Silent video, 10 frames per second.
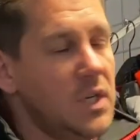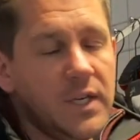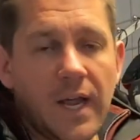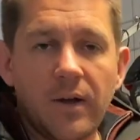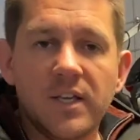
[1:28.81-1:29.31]

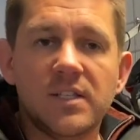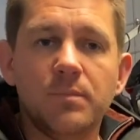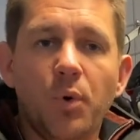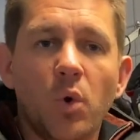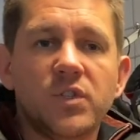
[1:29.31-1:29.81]
Now, it's
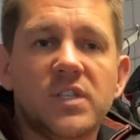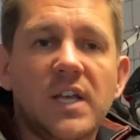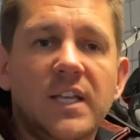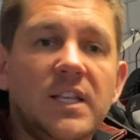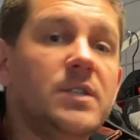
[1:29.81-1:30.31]
important to
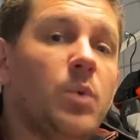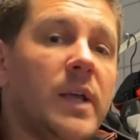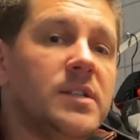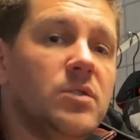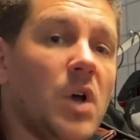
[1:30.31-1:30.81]
say these
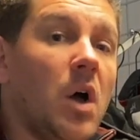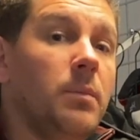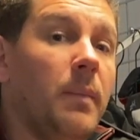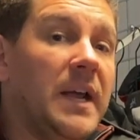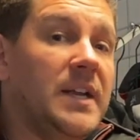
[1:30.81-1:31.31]
wetsuits
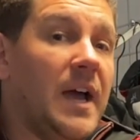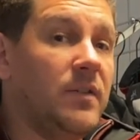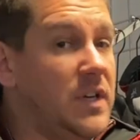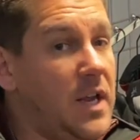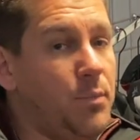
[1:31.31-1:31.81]
aren't made out
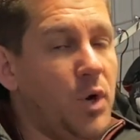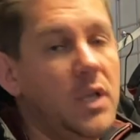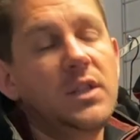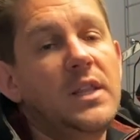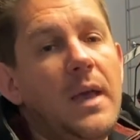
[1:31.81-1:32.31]
of
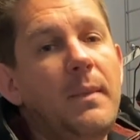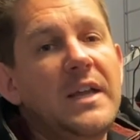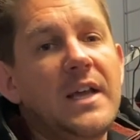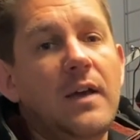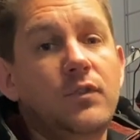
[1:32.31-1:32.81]
neoprene. They're
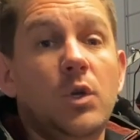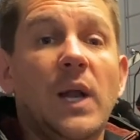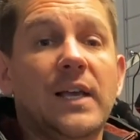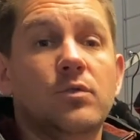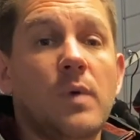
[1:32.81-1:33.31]
made out of
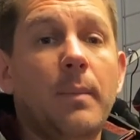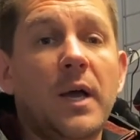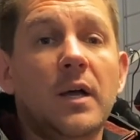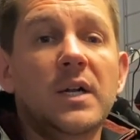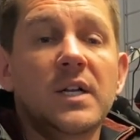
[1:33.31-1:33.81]
Yulex Rubber.